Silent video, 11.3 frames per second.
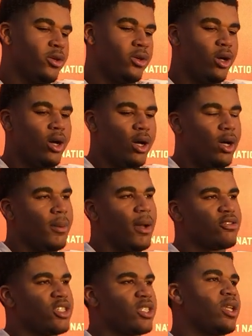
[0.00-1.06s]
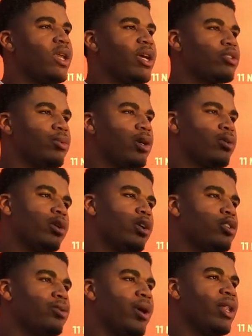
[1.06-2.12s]
You know, I was just getting extra work with
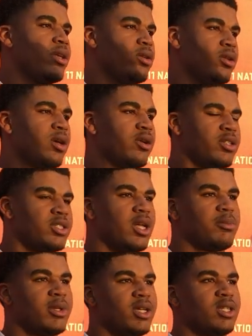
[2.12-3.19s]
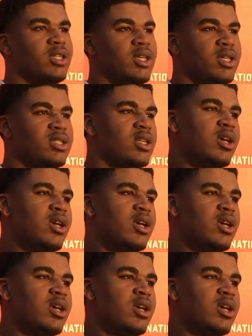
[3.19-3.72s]
Coach Riley. You know, he's telling me good things.